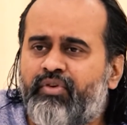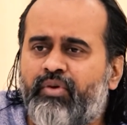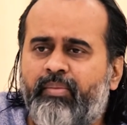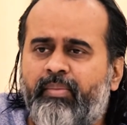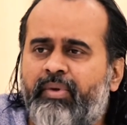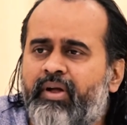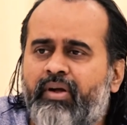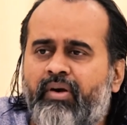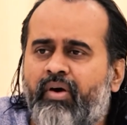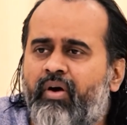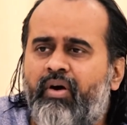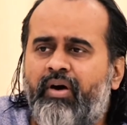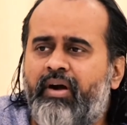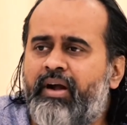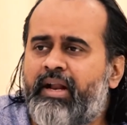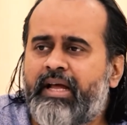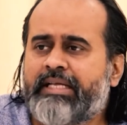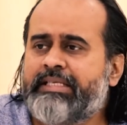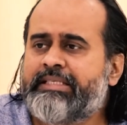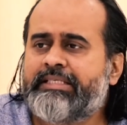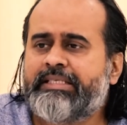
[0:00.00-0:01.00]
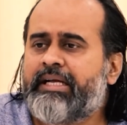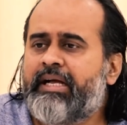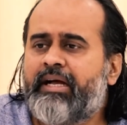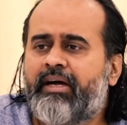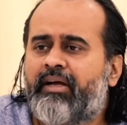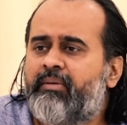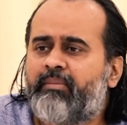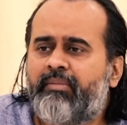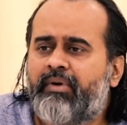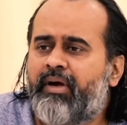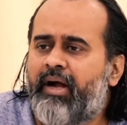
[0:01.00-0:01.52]
to be called as
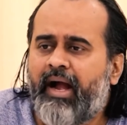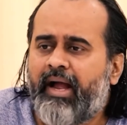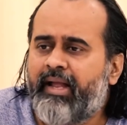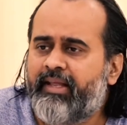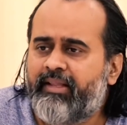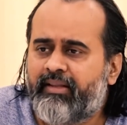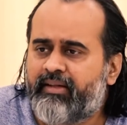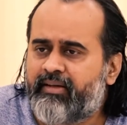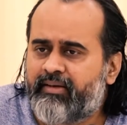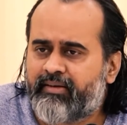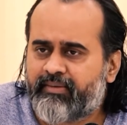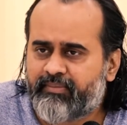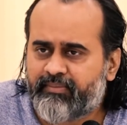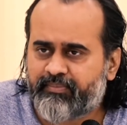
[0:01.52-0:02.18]
karma either.